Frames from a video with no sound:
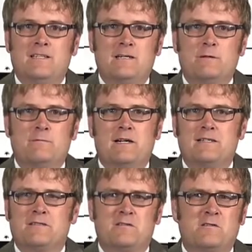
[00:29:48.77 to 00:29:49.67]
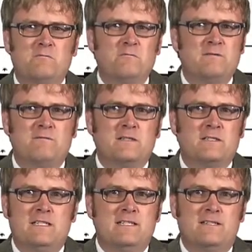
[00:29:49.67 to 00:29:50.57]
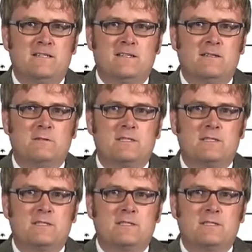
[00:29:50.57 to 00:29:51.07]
They provide us terrific detail in